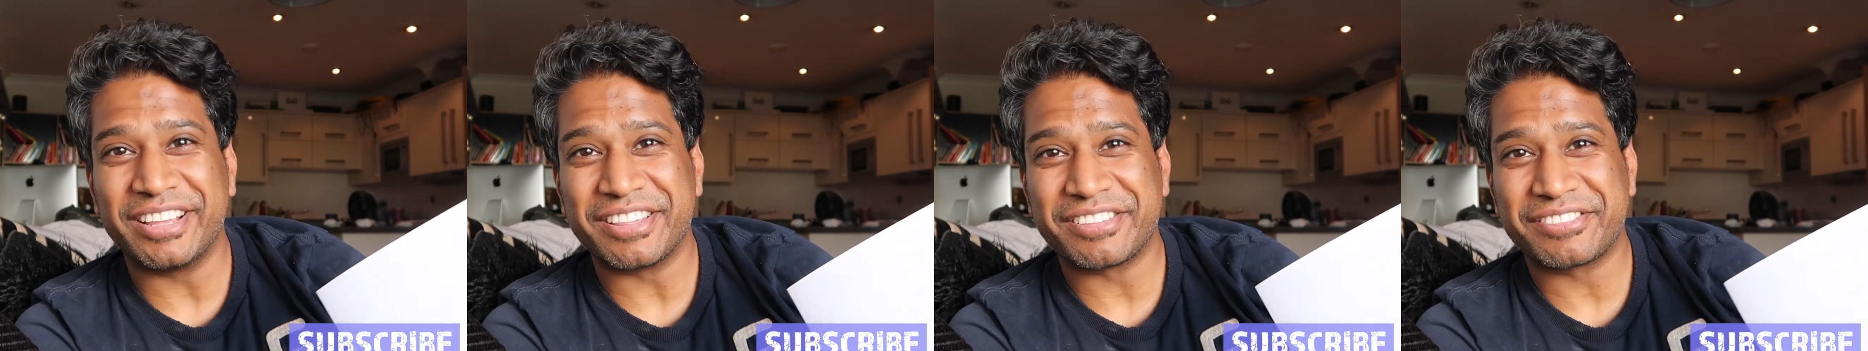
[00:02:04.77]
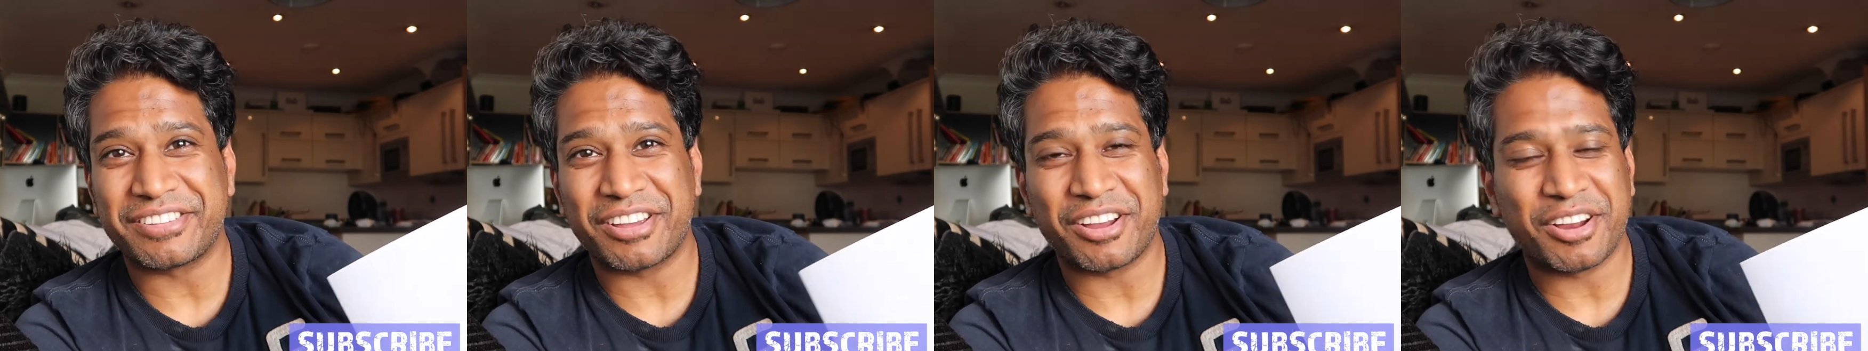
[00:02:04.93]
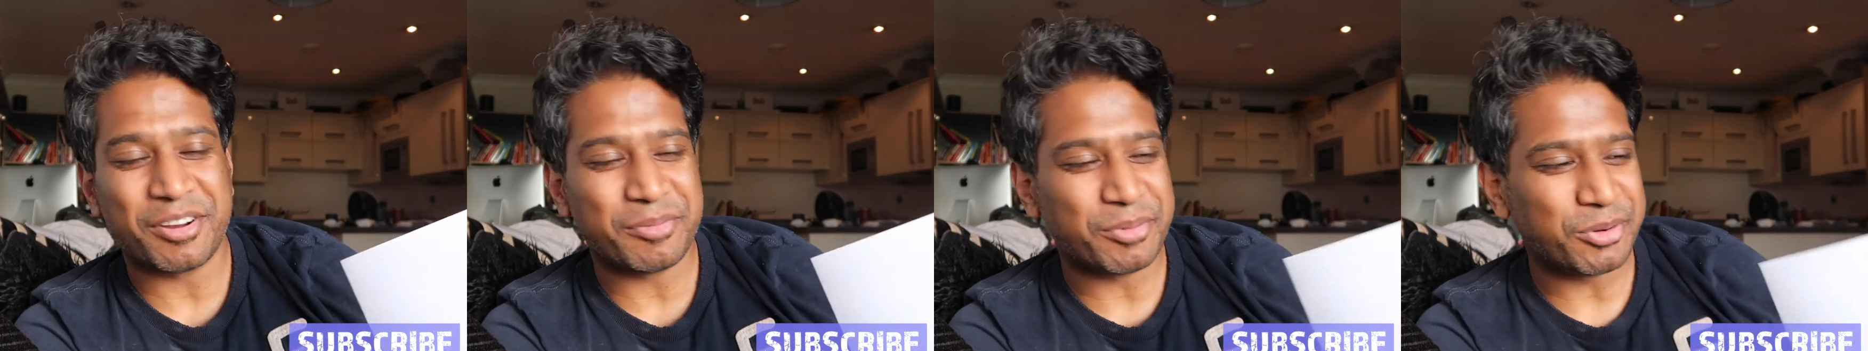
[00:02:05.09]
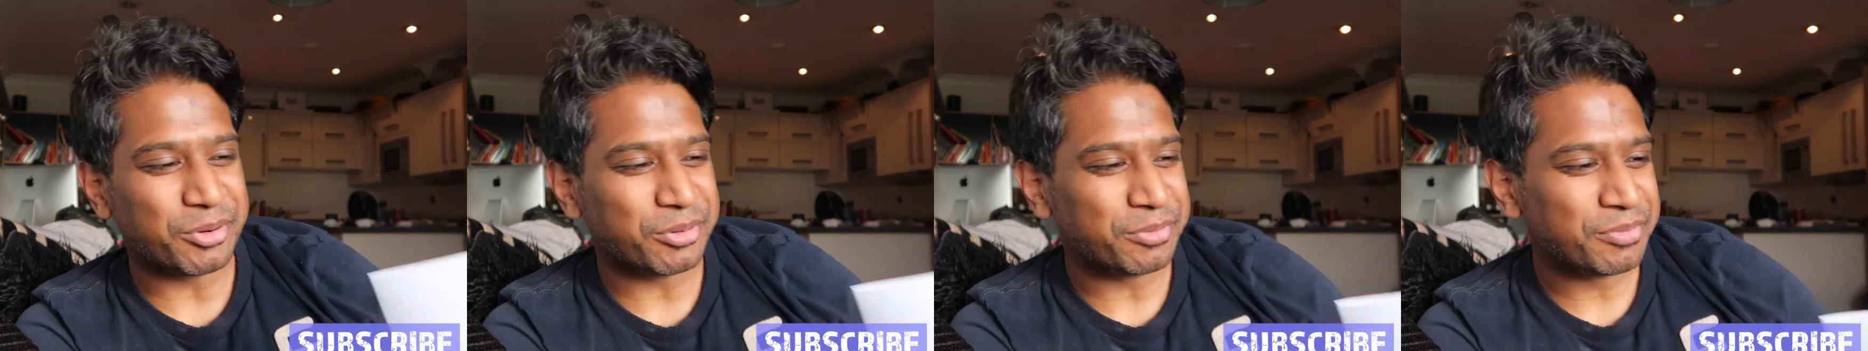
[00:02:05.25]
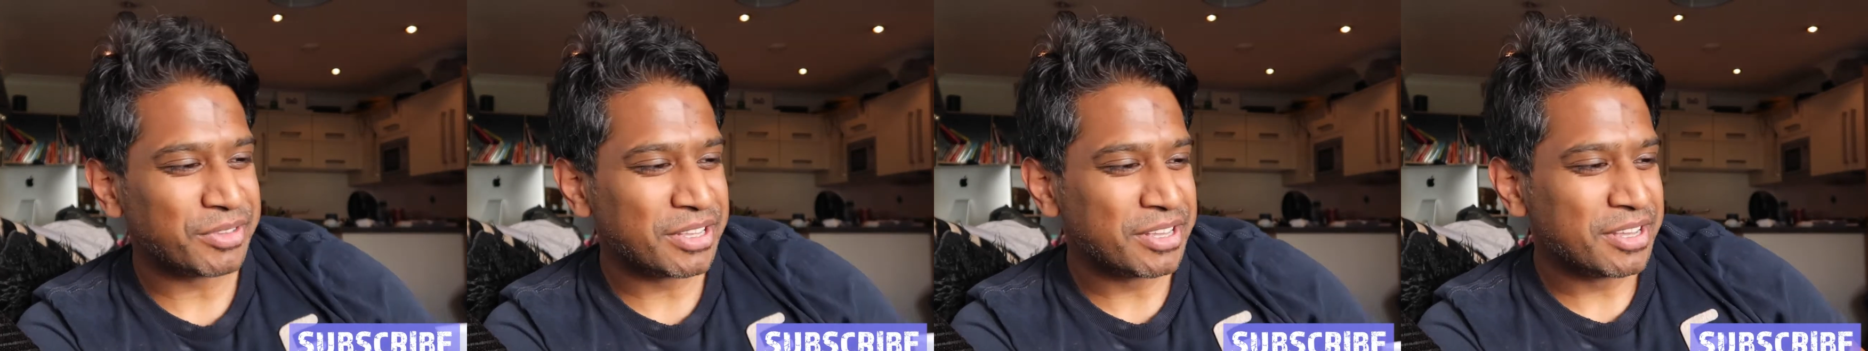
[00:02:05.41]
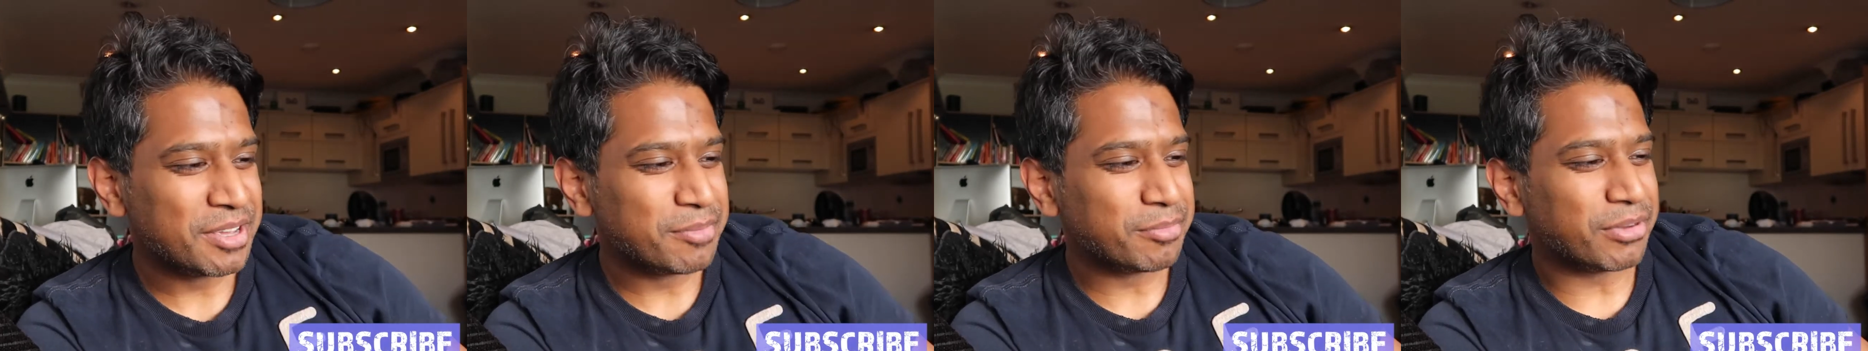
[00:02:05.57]
is terrible.
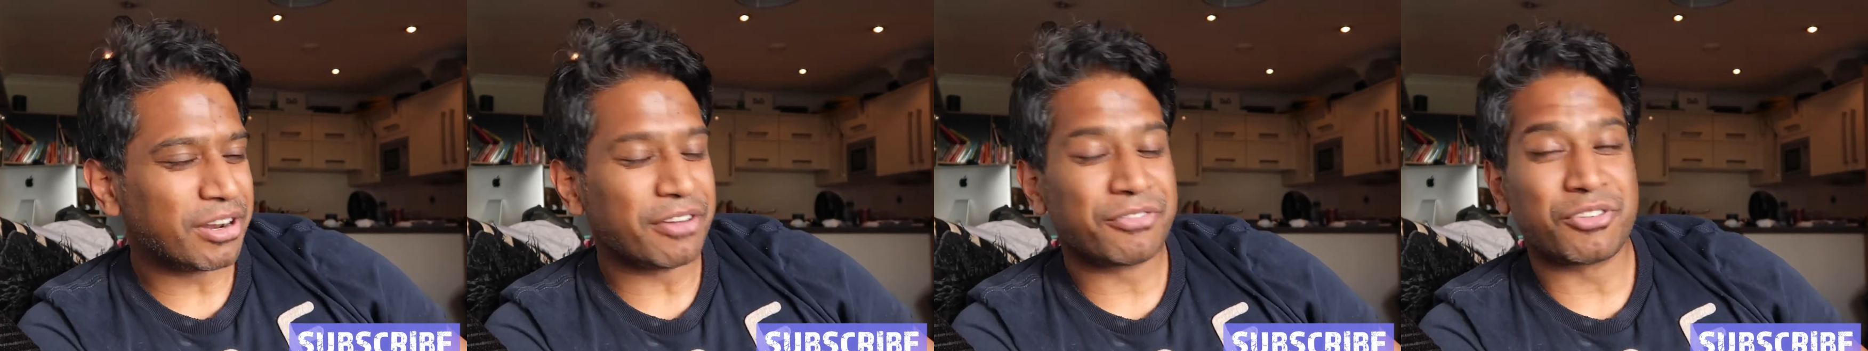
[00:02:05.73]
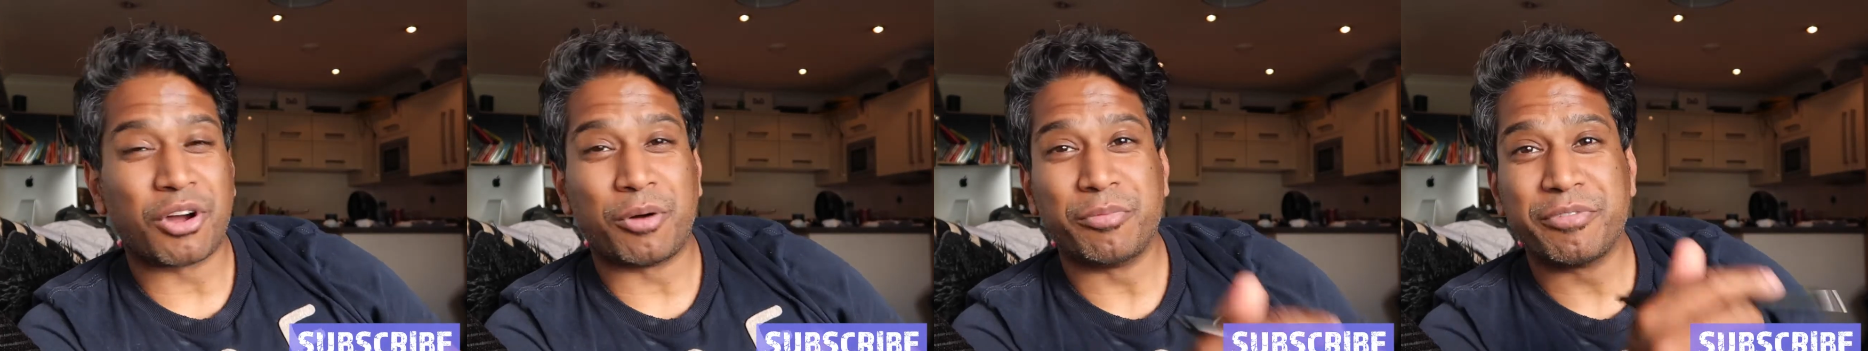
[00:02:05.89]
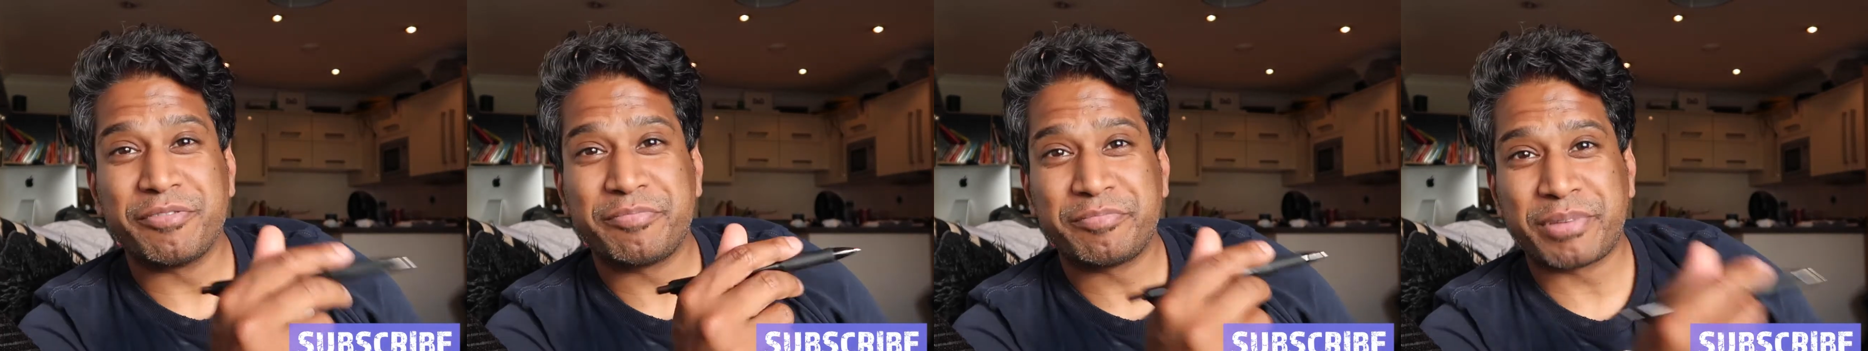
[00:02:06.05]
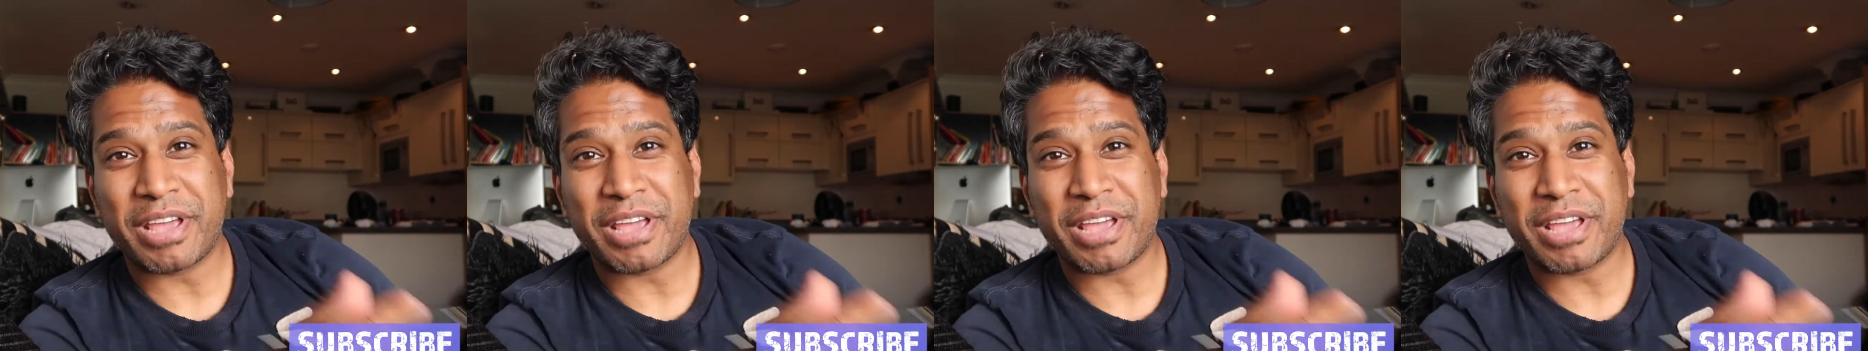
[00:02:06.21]
But I've gone with